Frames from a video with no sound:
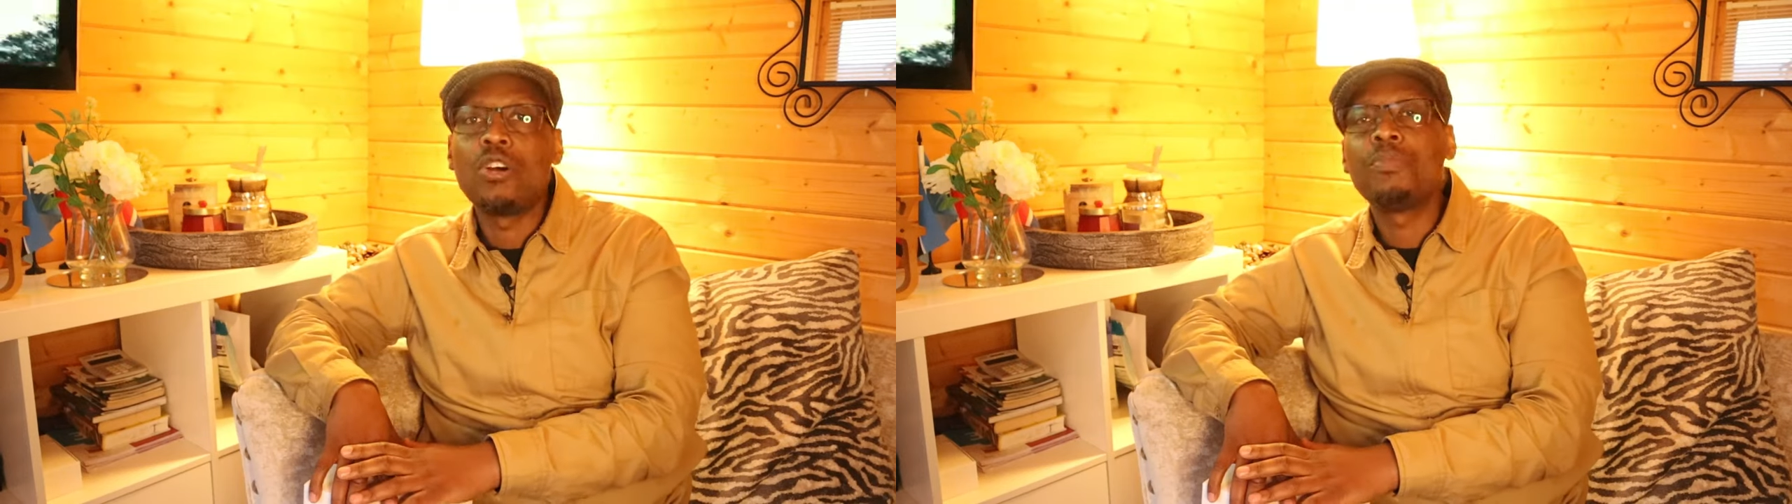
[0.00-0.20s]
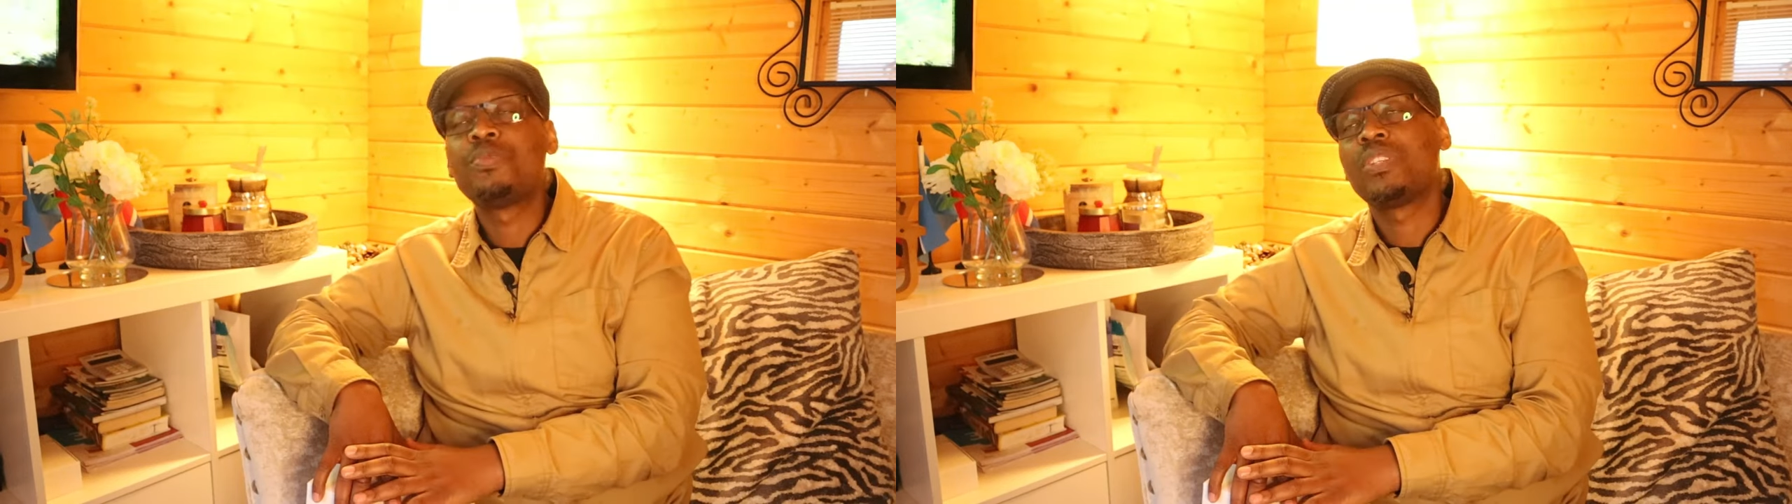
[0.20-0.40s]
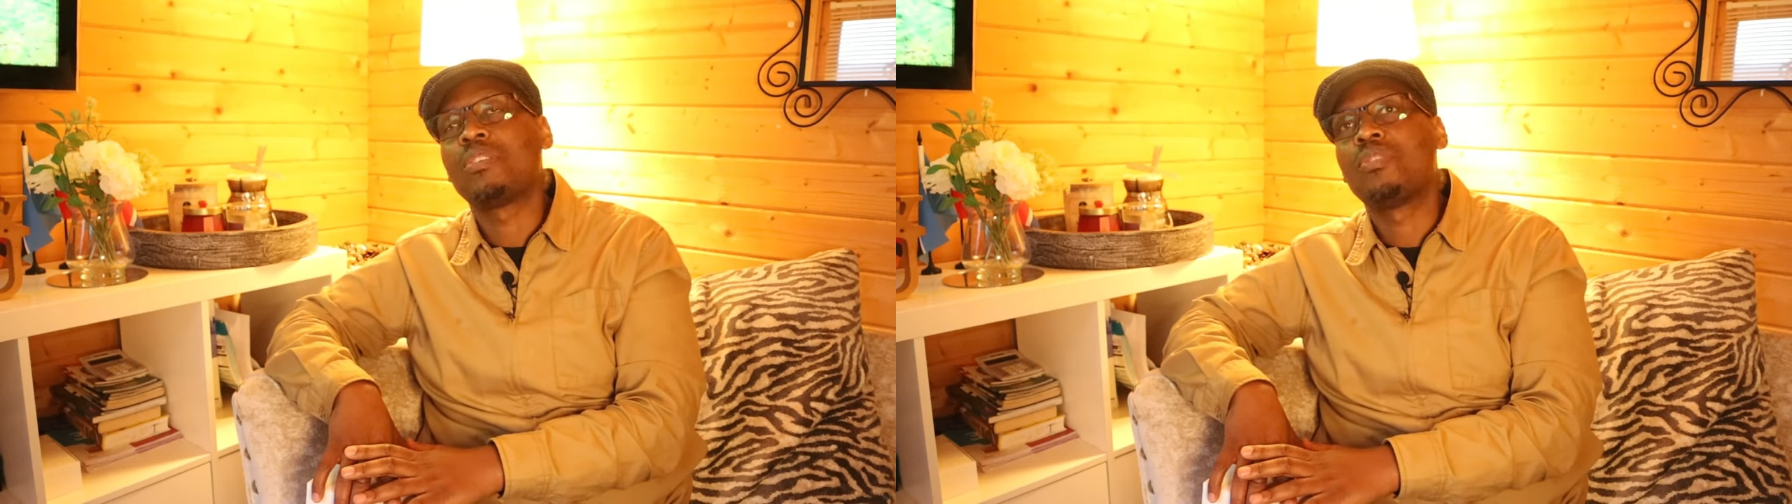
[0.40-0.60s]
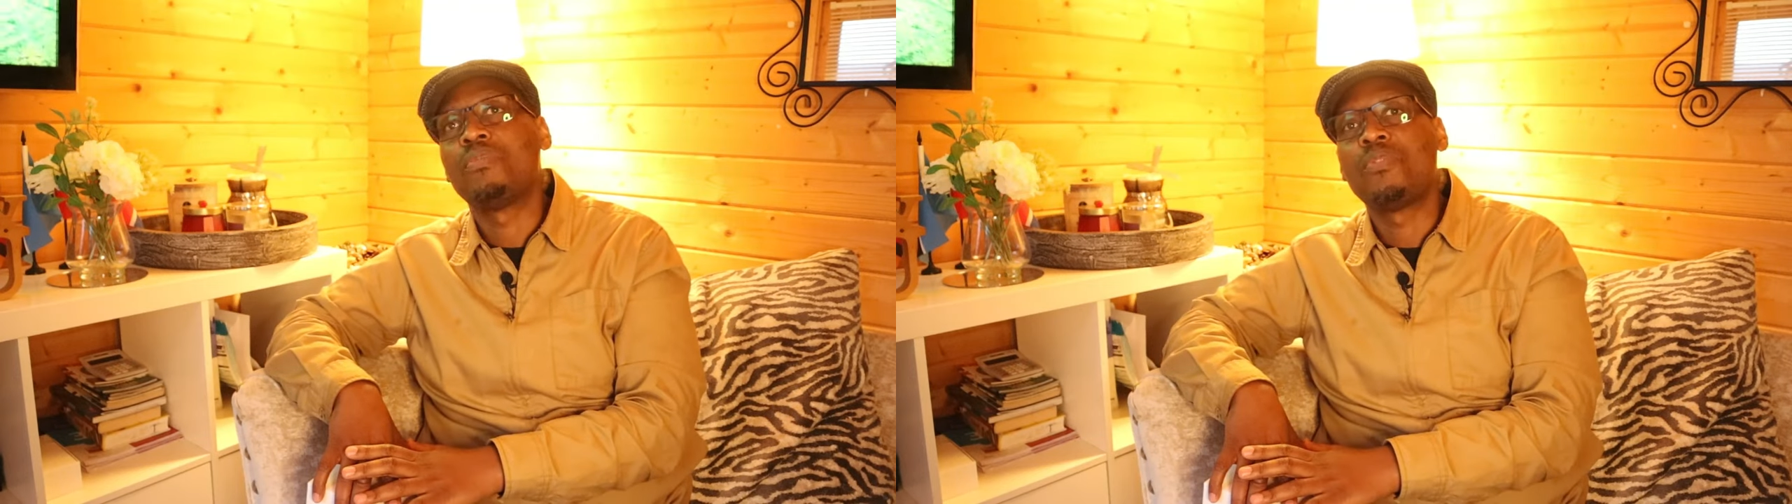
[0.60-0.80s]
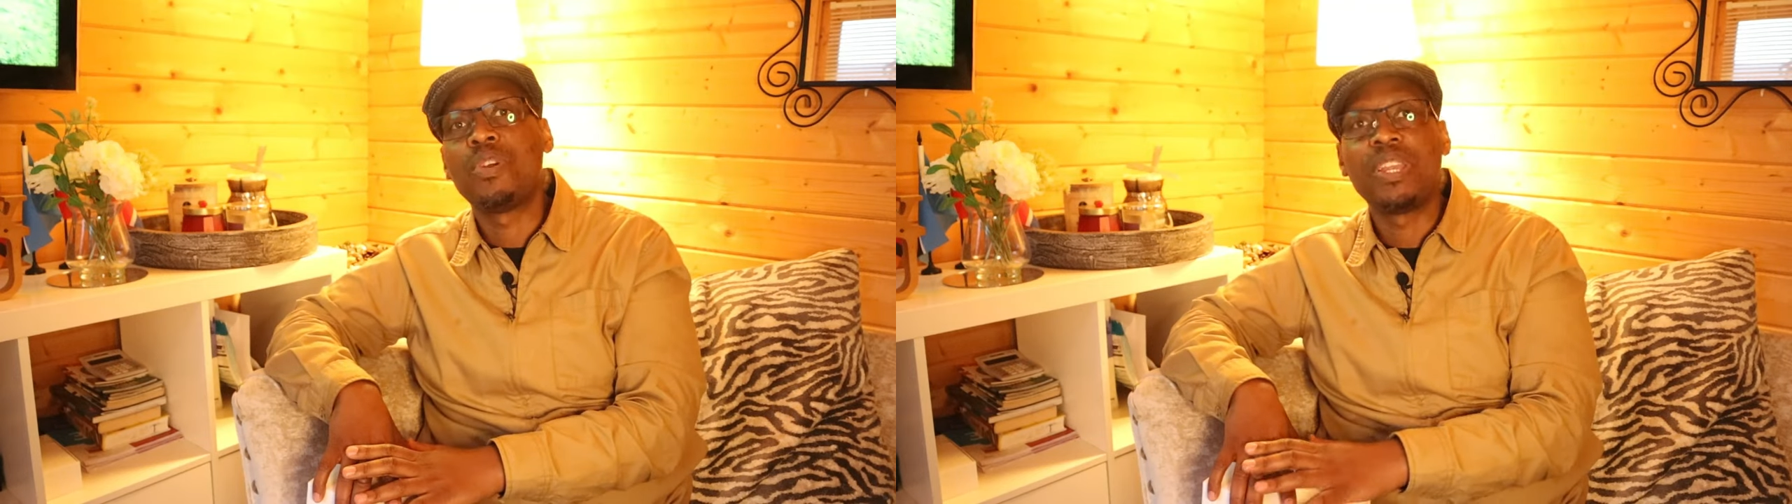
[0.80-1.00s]
obstacle
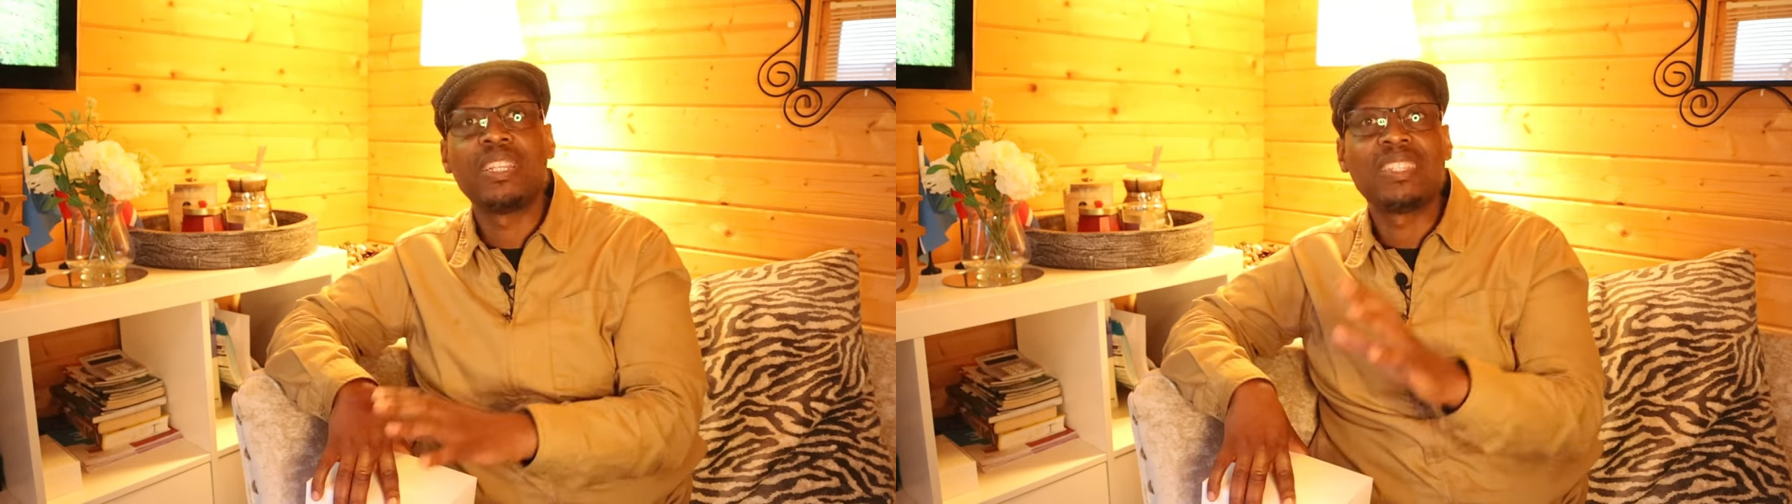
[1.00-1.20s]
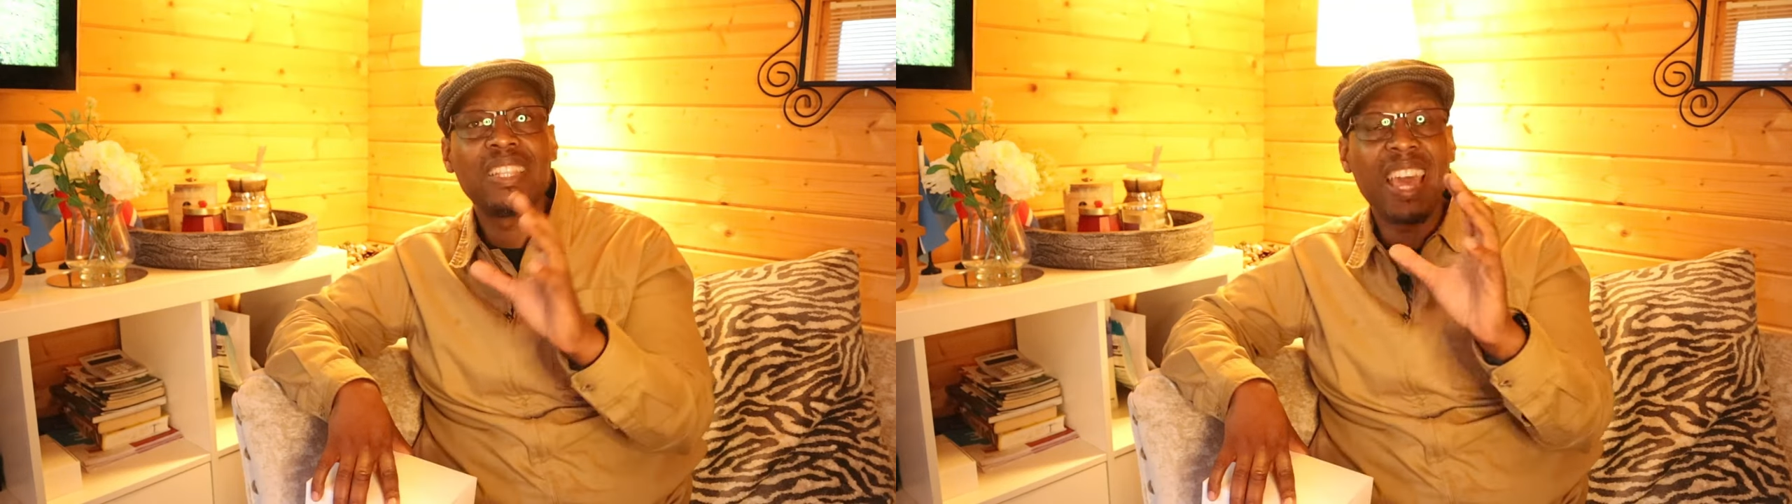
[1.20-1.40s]
avoidance,